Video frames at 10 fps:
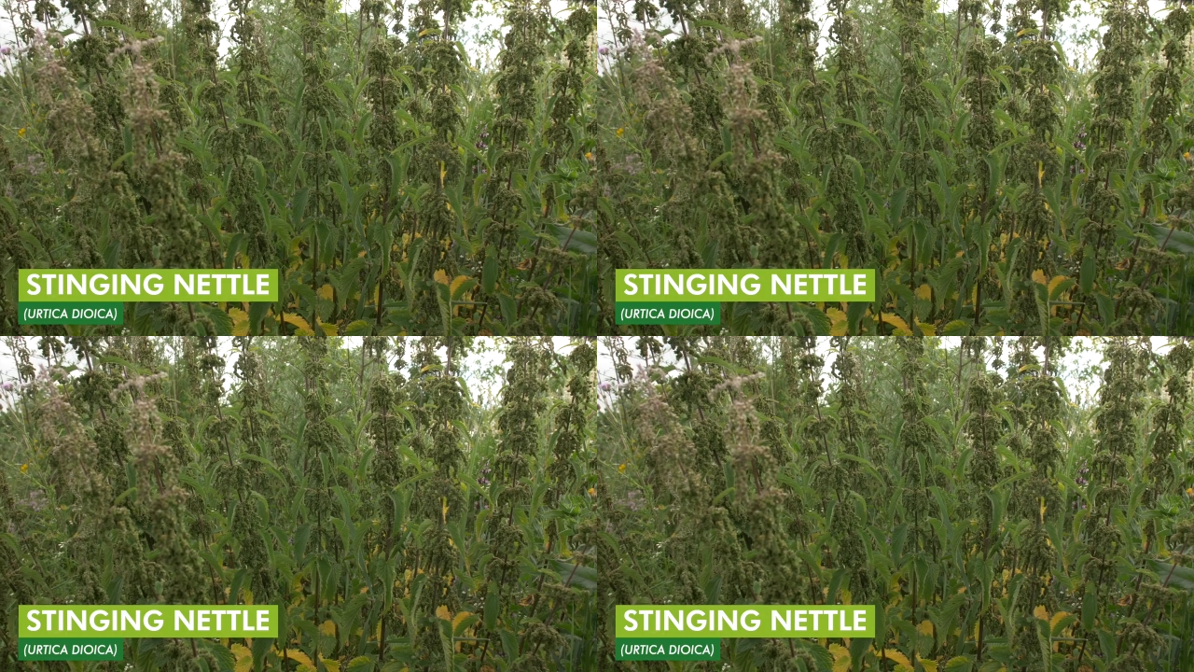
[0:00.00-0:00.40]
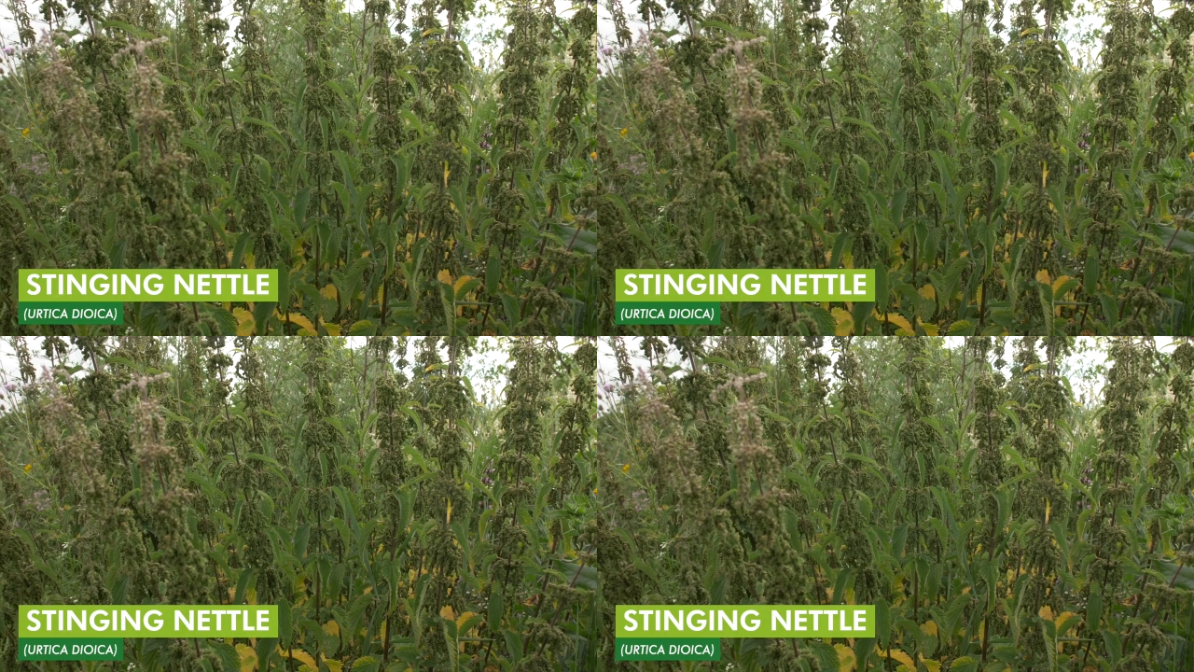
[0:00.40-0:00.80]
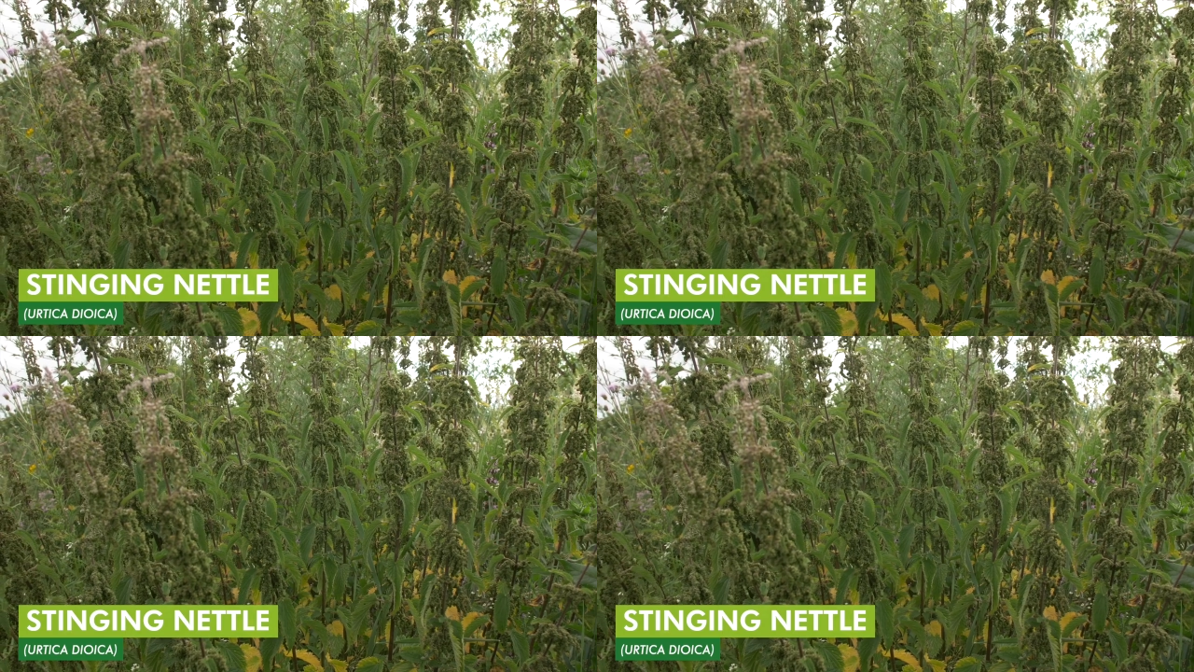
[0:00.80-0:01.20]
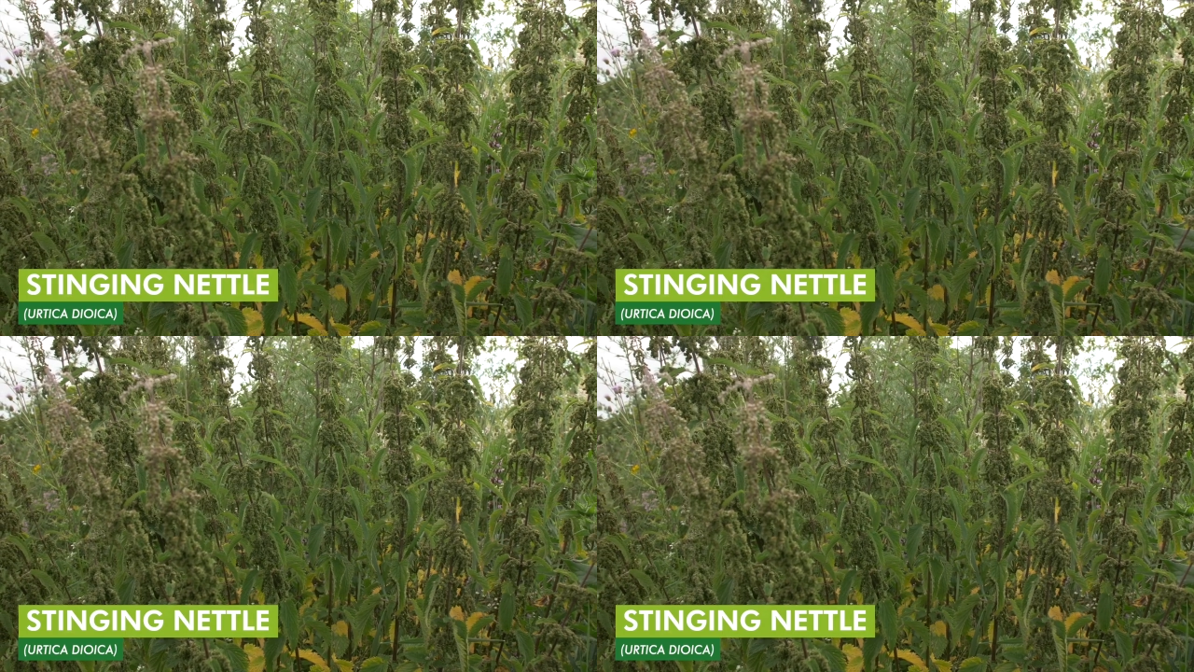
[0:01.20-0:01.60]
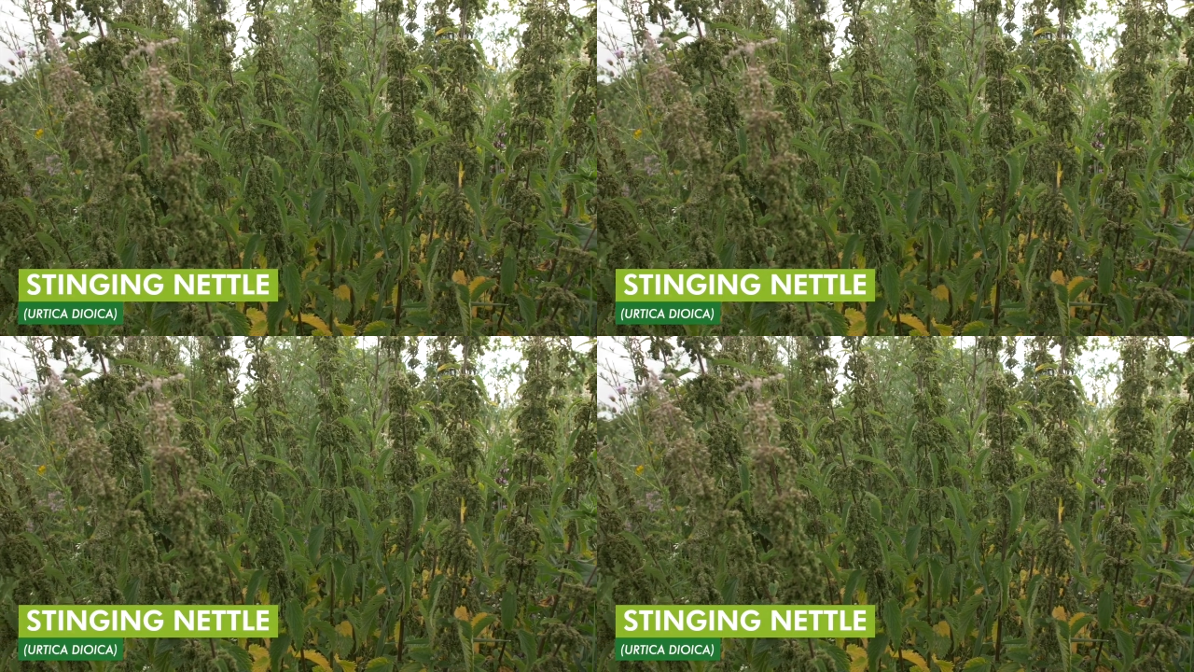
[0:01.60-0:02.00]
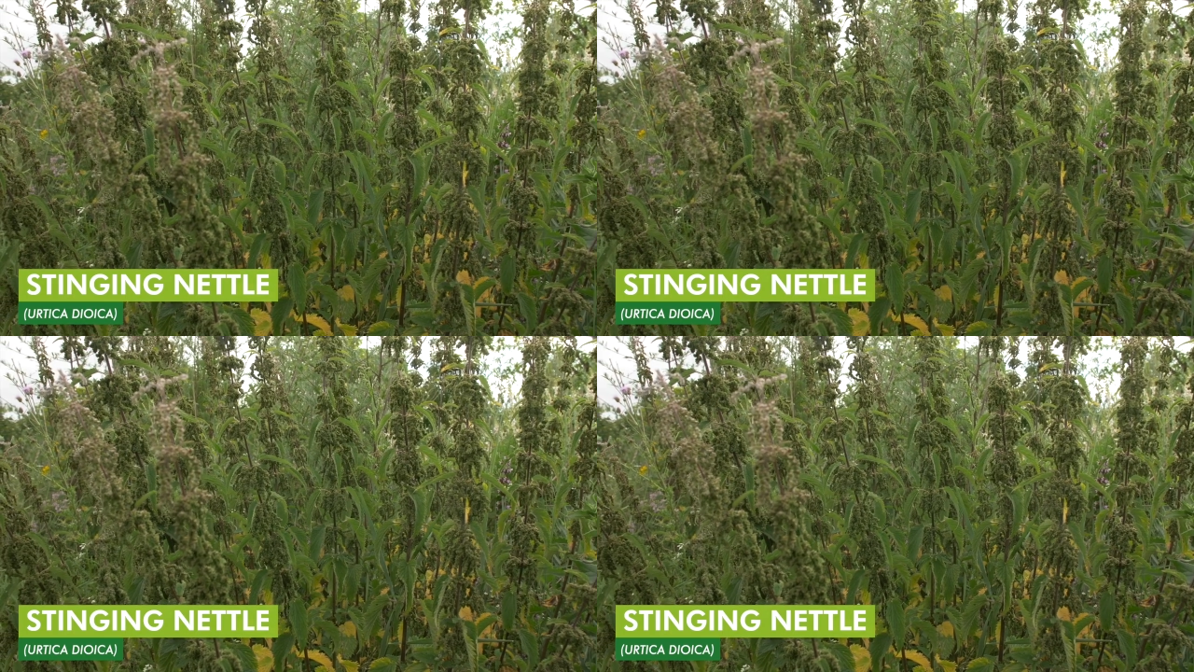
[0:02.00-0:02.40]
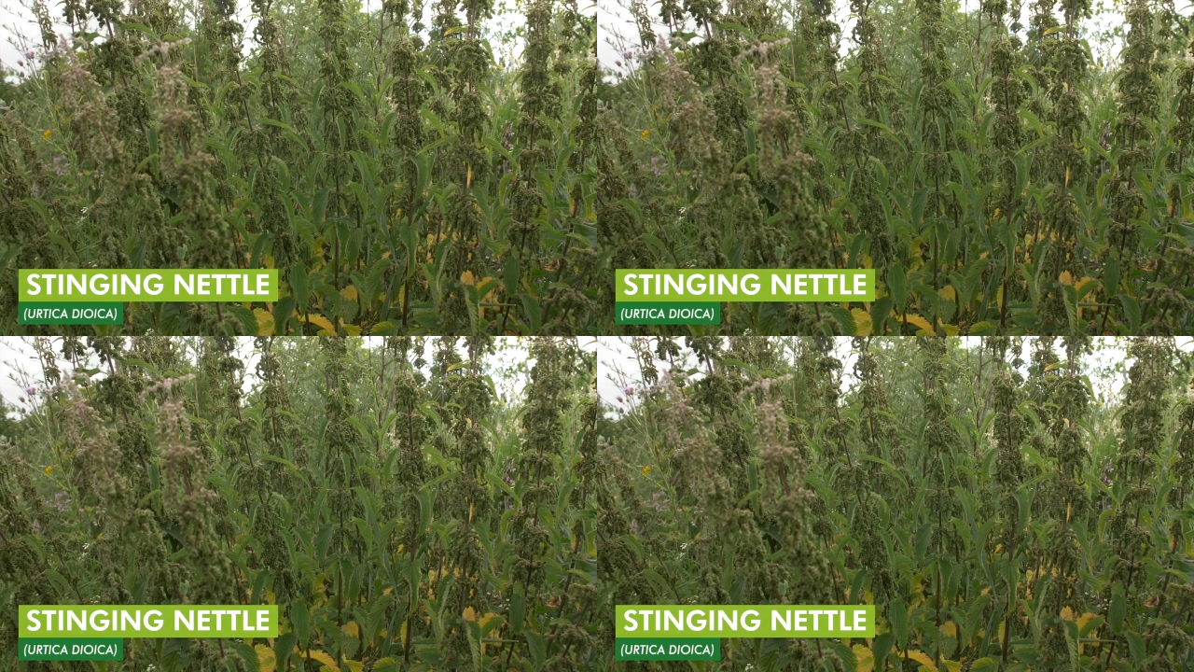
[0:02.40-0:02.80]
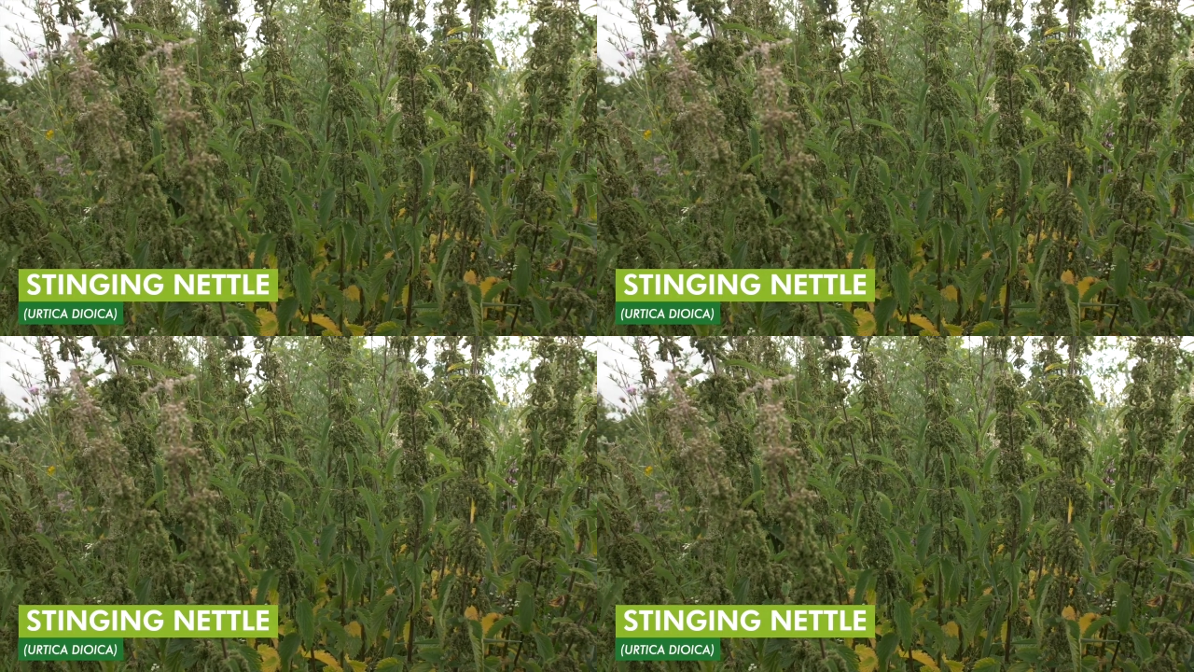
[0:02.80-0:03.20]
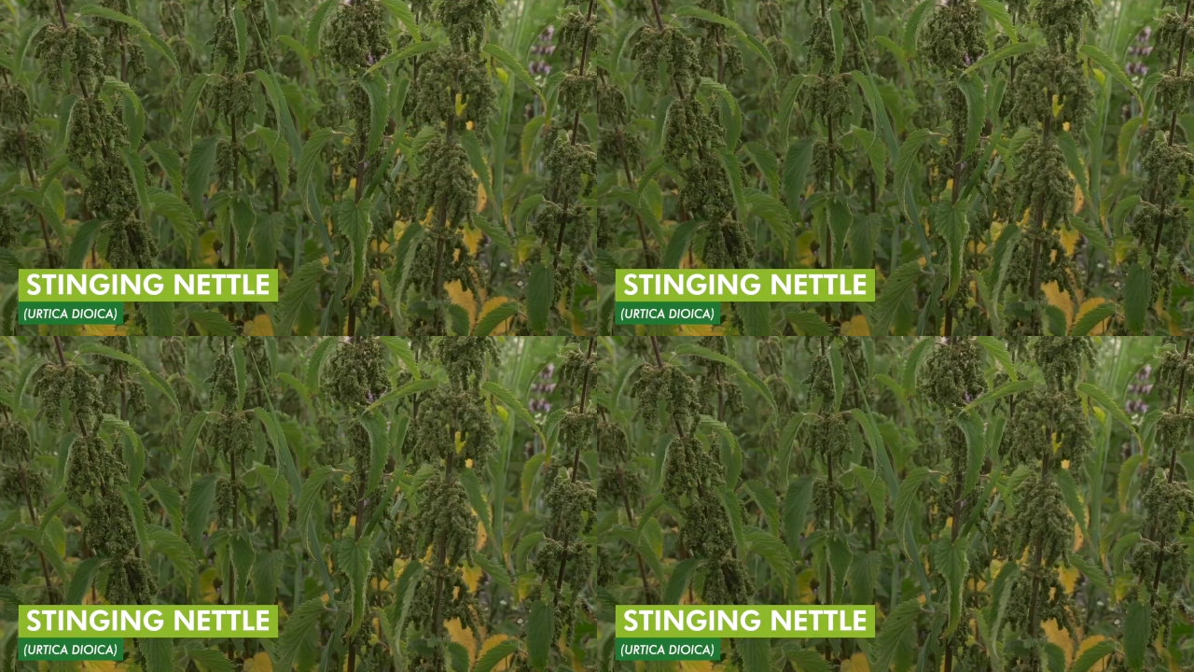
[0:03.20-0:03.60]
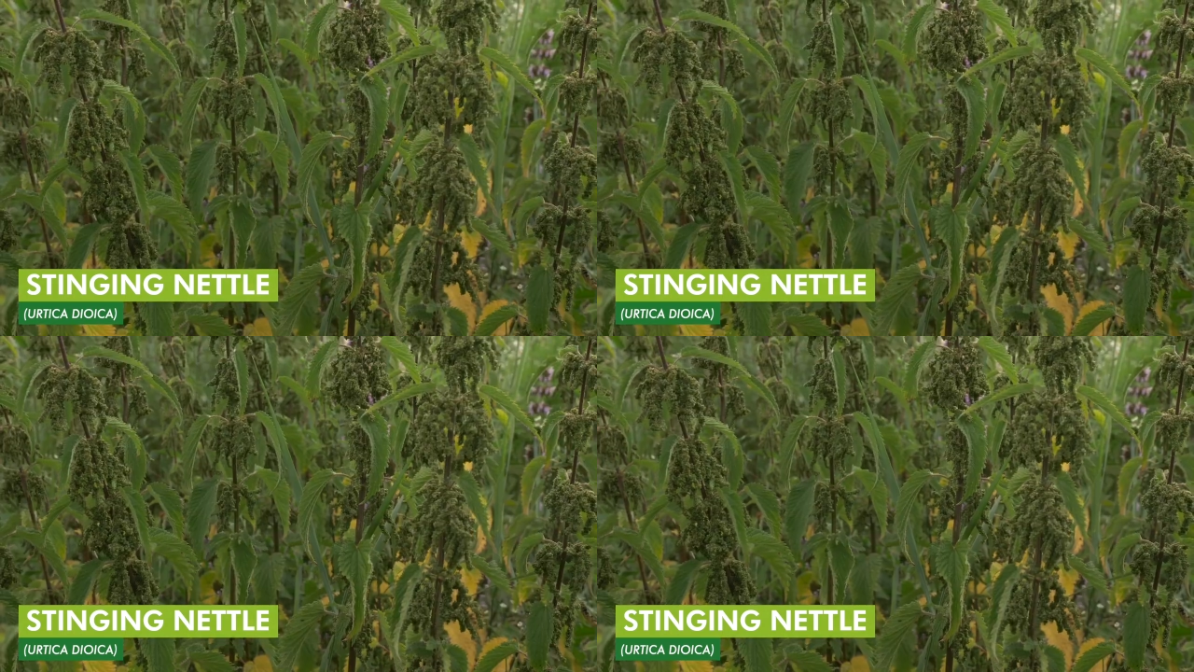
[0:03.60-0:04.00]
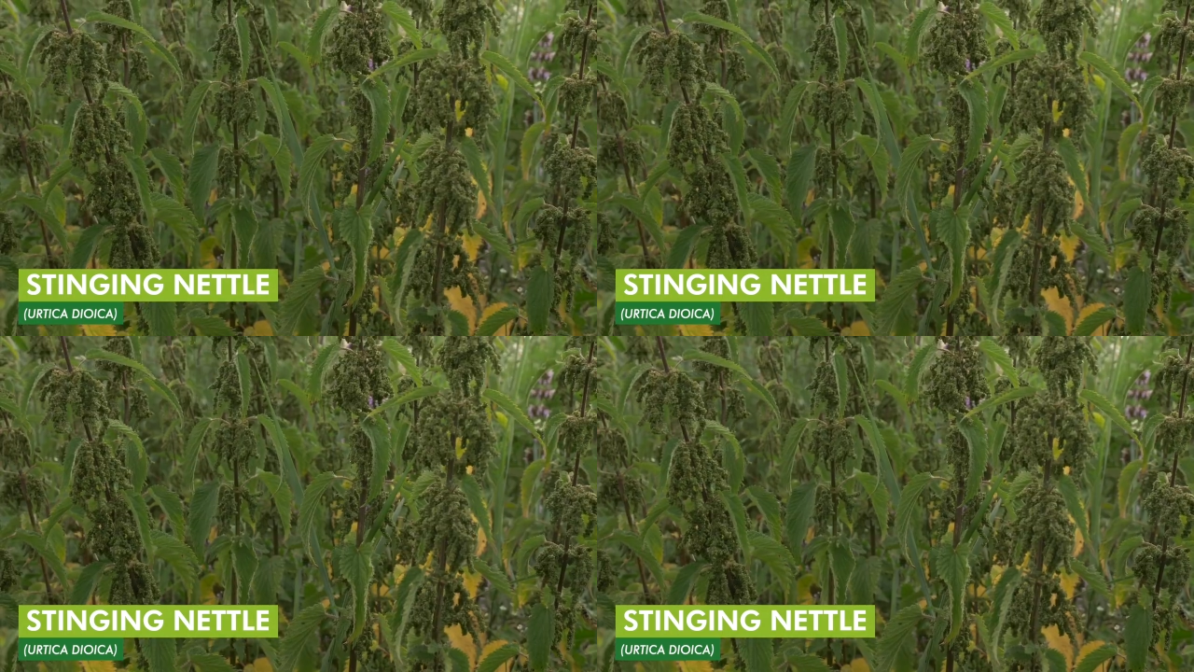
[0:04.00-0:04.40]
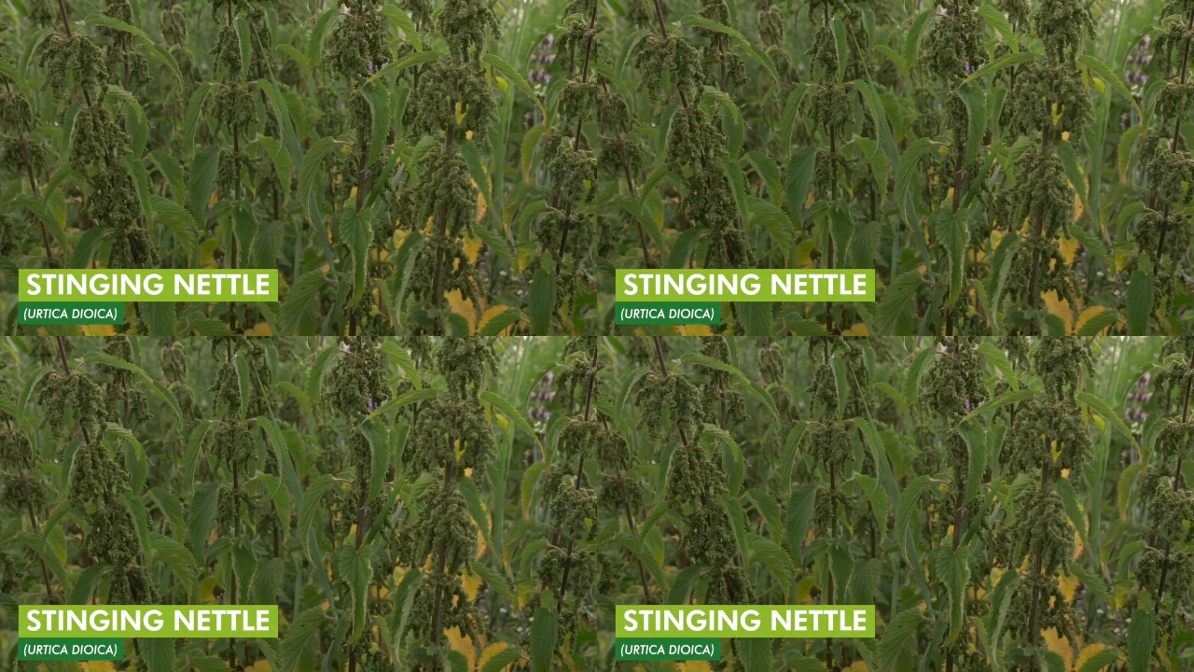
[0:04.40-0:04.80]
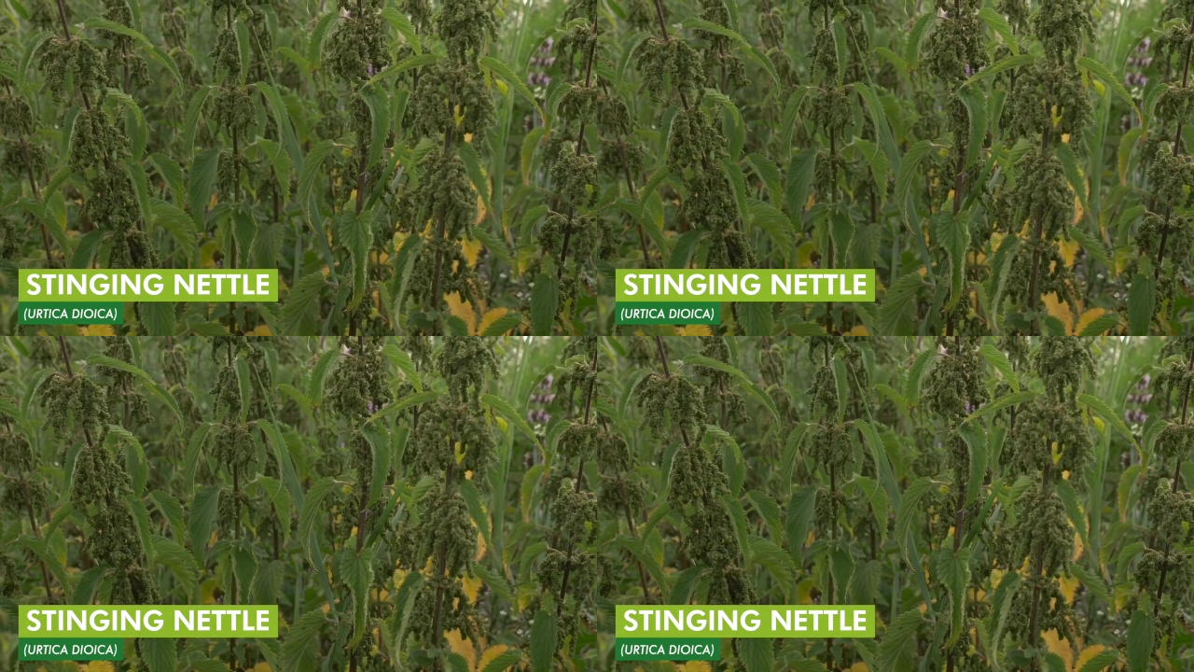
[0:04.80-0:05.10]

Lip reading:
[unreadable: no face in view]